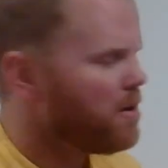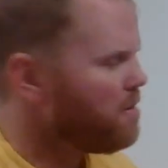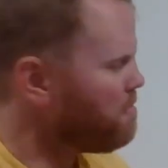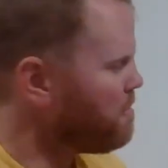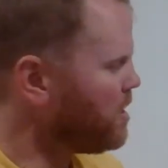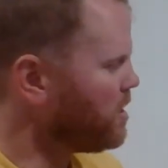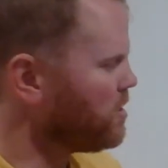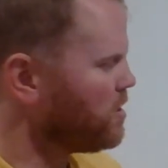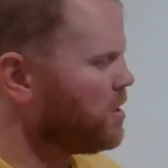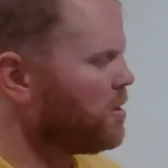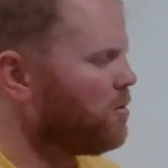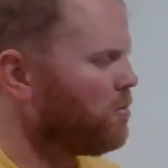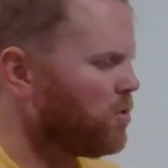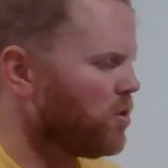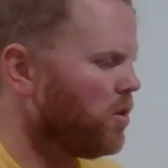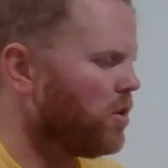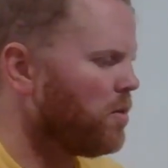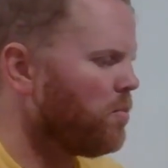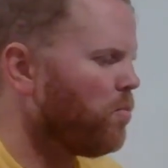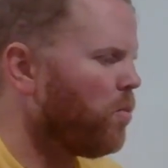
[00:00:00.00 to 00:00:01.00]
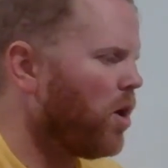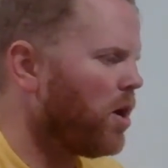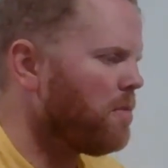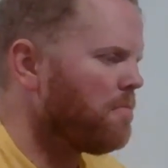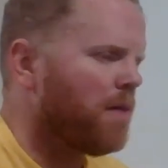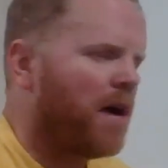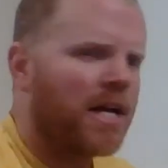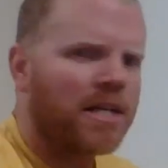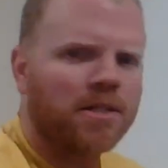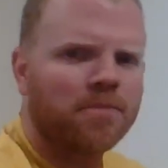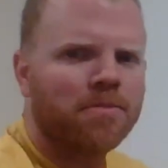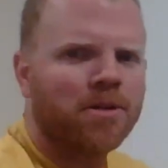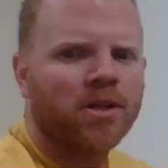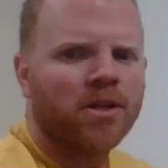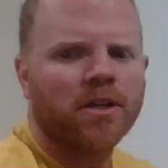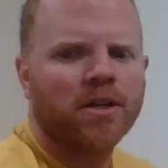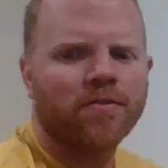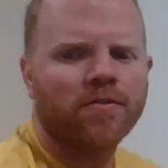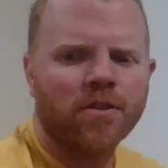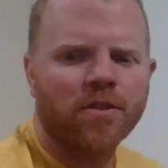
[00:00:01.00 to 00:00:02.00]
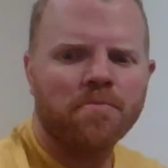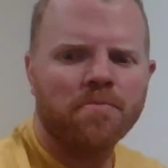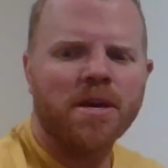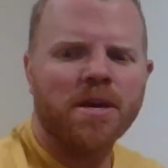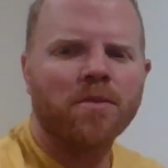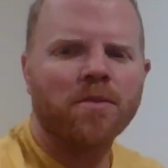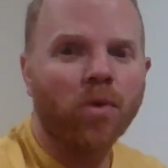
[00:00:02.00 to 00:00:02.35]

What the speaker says: because there was only one possibility for the min.